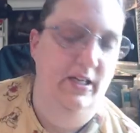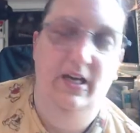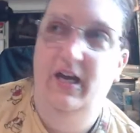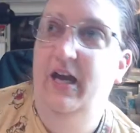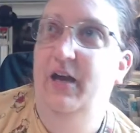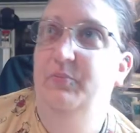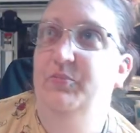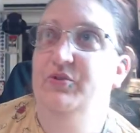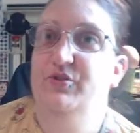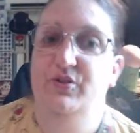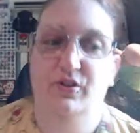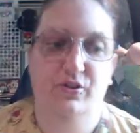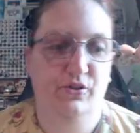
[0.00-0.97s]

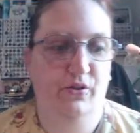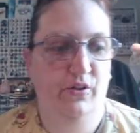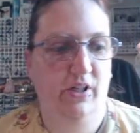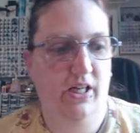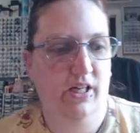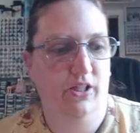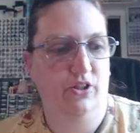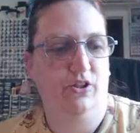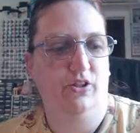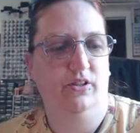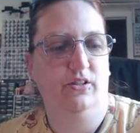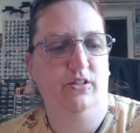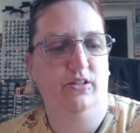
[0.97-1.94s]
Applesauce
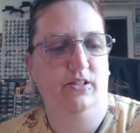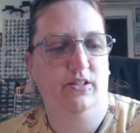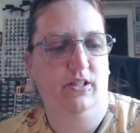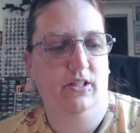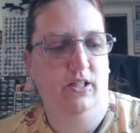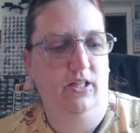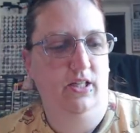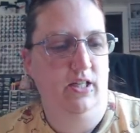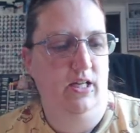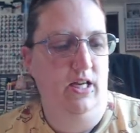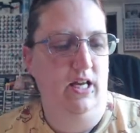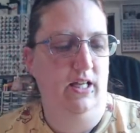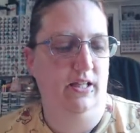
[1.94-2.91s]
Creations.
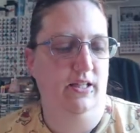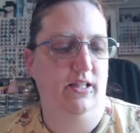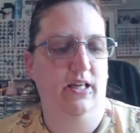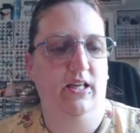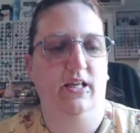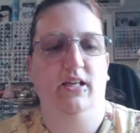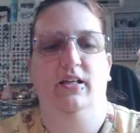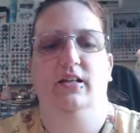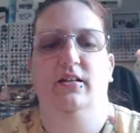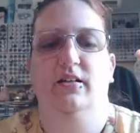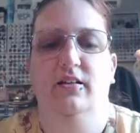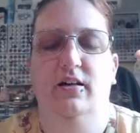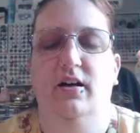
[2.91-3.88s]
And
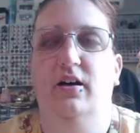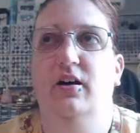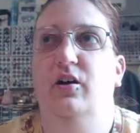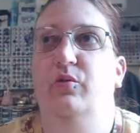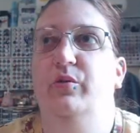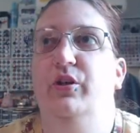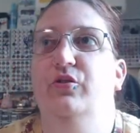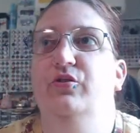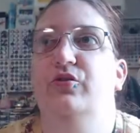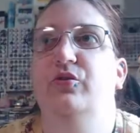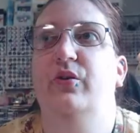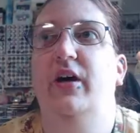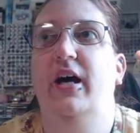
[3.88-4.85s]
then we
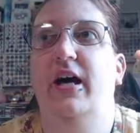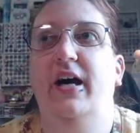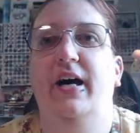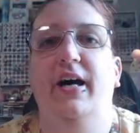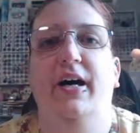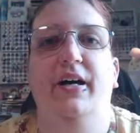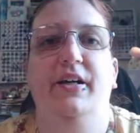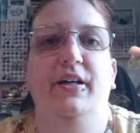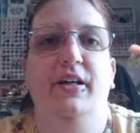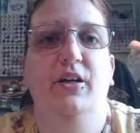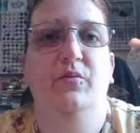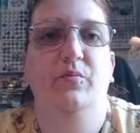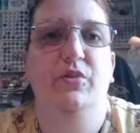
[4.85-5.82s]
also had
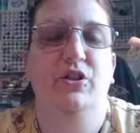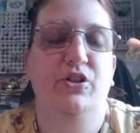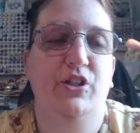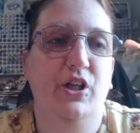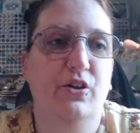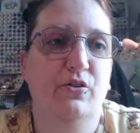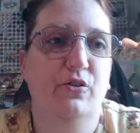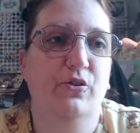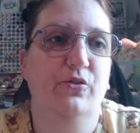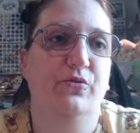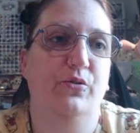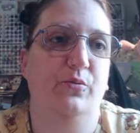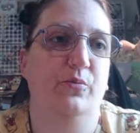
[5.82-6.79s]
Miss Cheryl
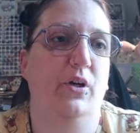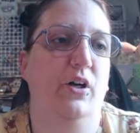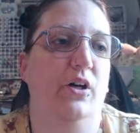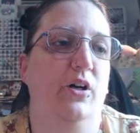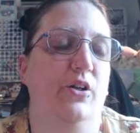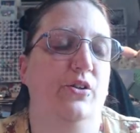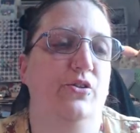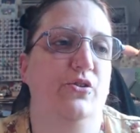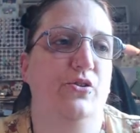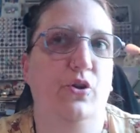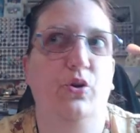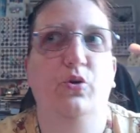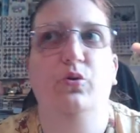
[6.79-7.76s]
from
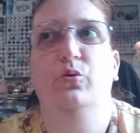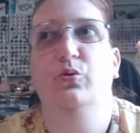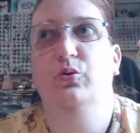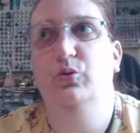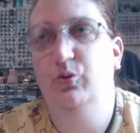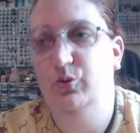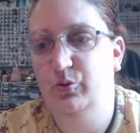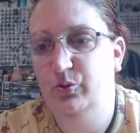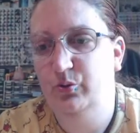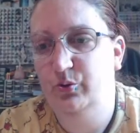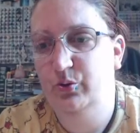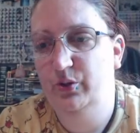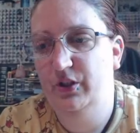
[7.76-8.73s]
Sew
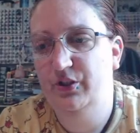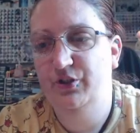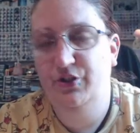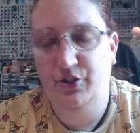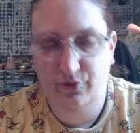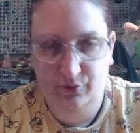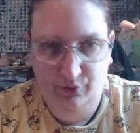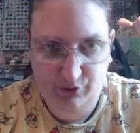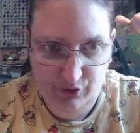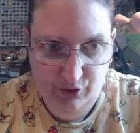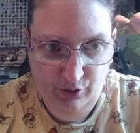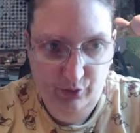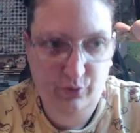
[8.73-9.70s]
Glue Cheryl
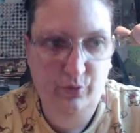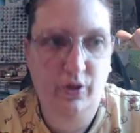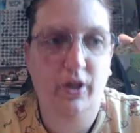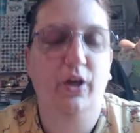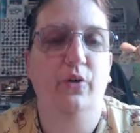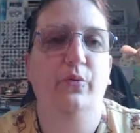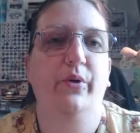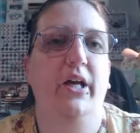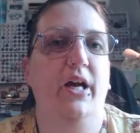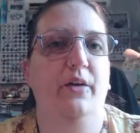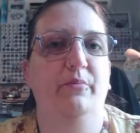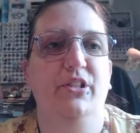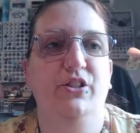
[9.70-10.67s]
2. We
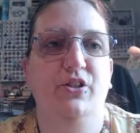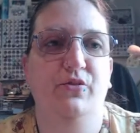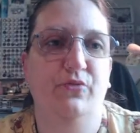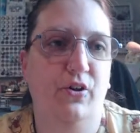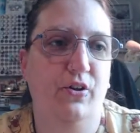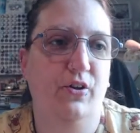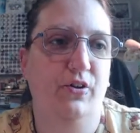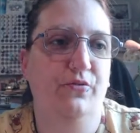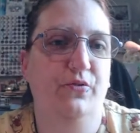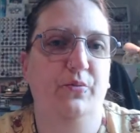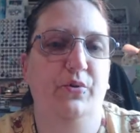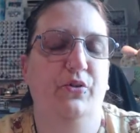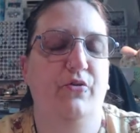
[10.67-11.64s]
had Miss Yvonne
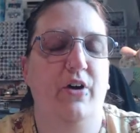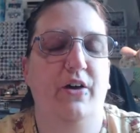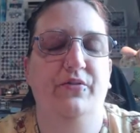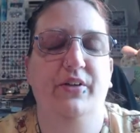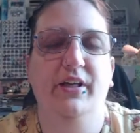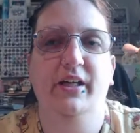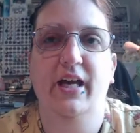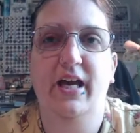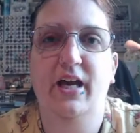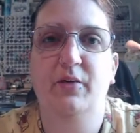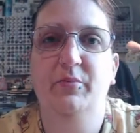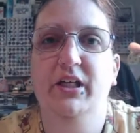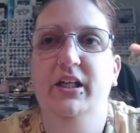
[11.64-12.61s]
from the Crafting
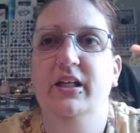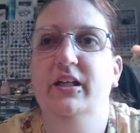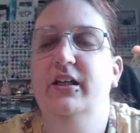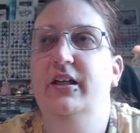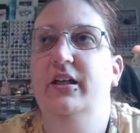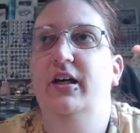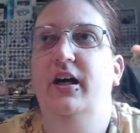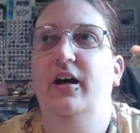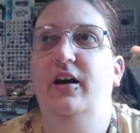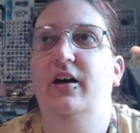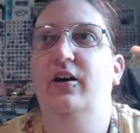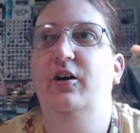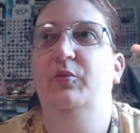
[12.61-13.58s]
Gammy.
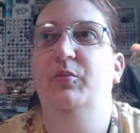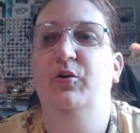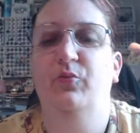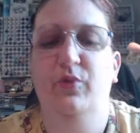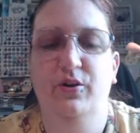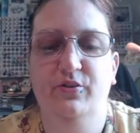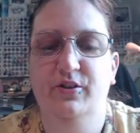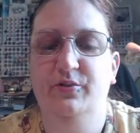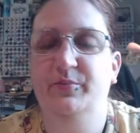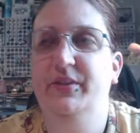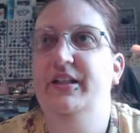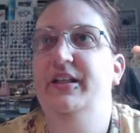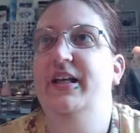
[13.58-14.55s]
Welcome
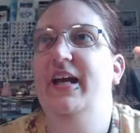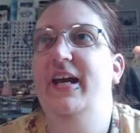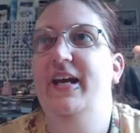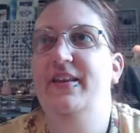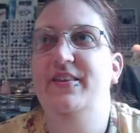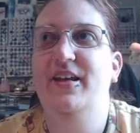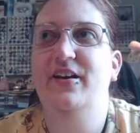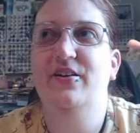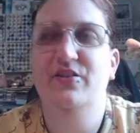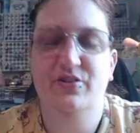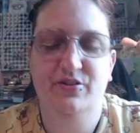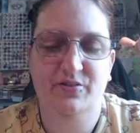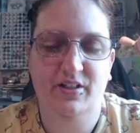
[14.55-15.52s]
in. Hey
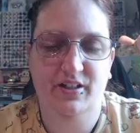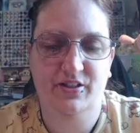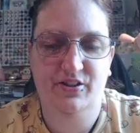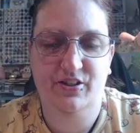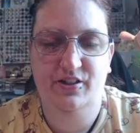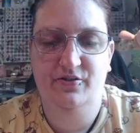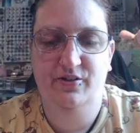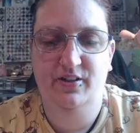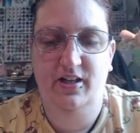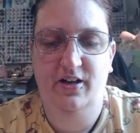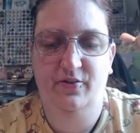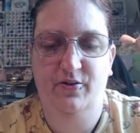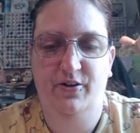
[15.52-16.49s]
there, Cheryl.
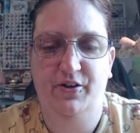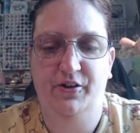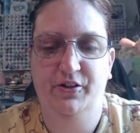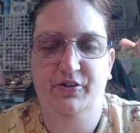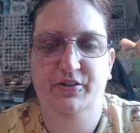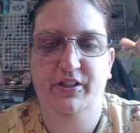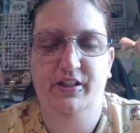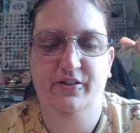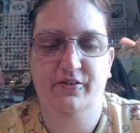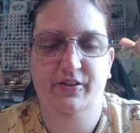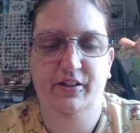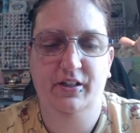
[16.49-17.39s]
How are you, dear?